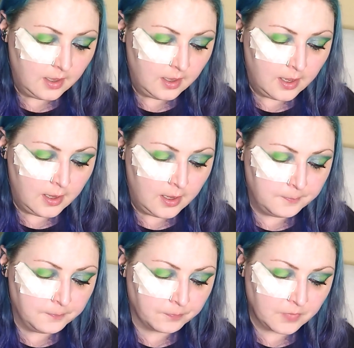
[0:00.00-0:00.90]

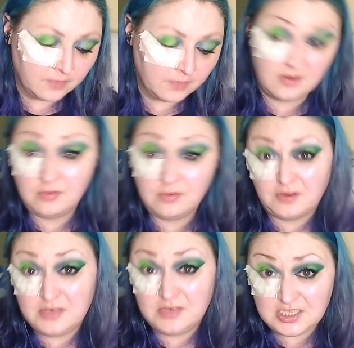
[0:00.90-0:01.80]
very,
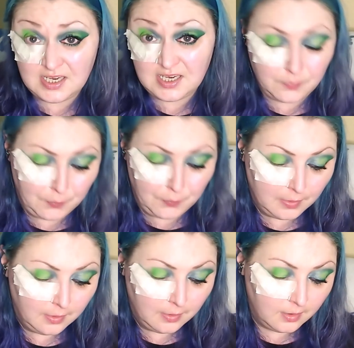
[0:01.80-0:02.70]
very cheap
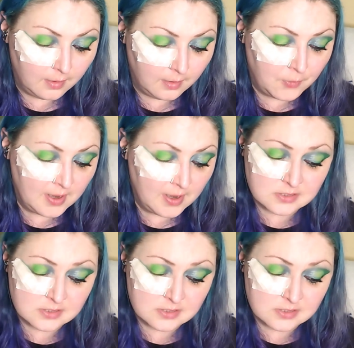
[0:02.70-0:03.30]
brand.